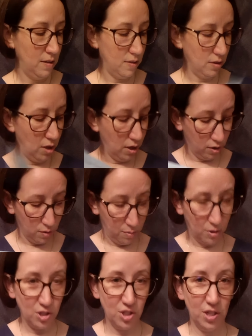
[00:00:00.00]
the longer
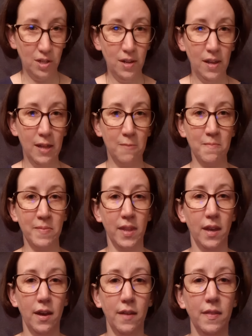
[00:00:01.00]
portion
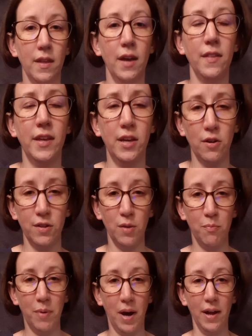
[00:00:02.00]
and here at the
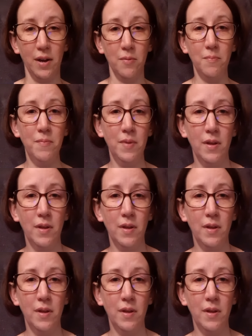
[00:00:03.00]
bottom,